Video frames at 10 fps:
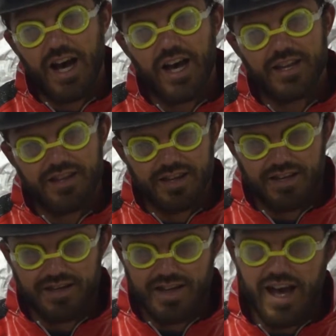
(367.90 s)
I
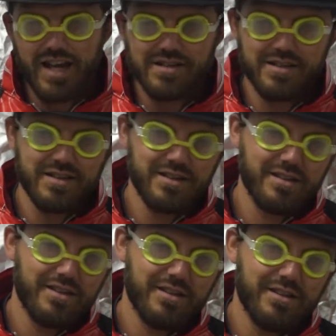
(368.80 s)
think that
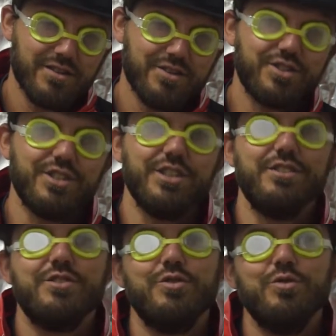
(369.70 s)

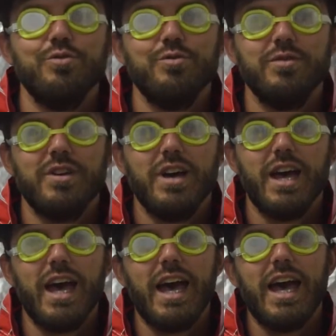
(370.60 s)
she's
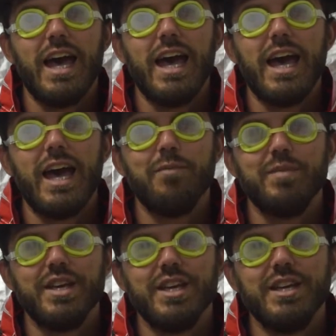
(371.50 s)
too
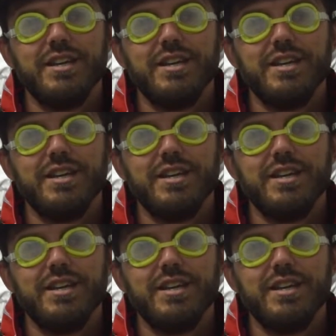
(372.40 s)
happy.